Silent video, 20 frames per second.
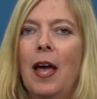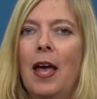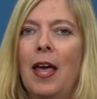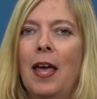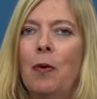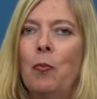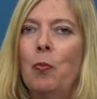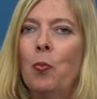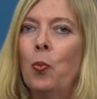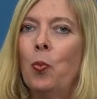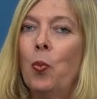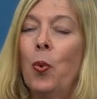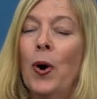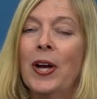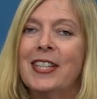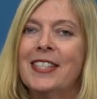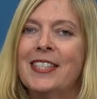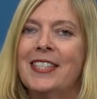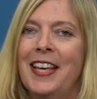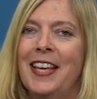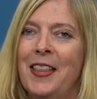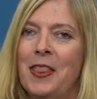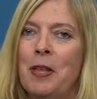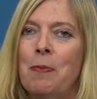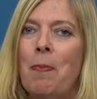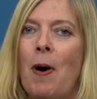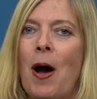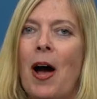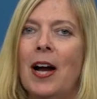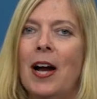a What's in the
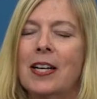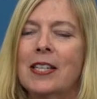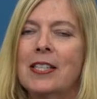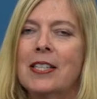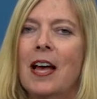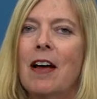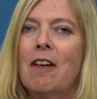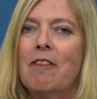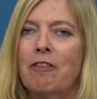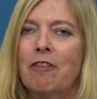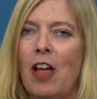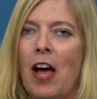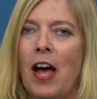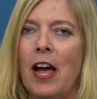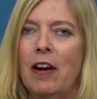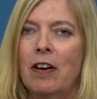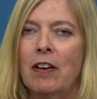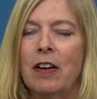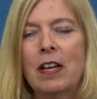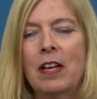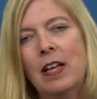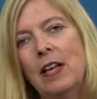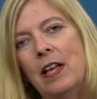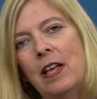Box flyer.